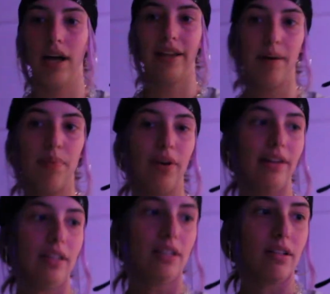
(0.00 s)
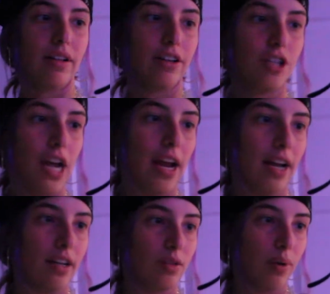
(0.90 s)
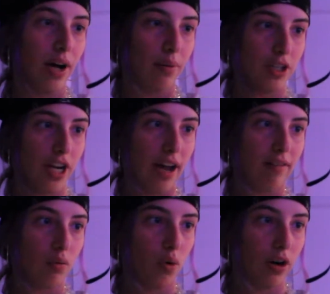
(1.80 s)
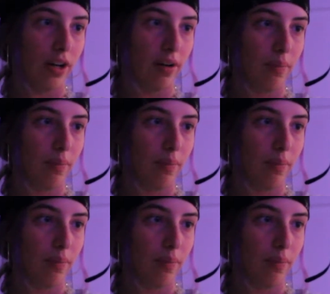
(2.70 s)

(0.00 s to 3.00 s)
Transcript: And then I pulled out this clear chain as well, which I haven't worn in a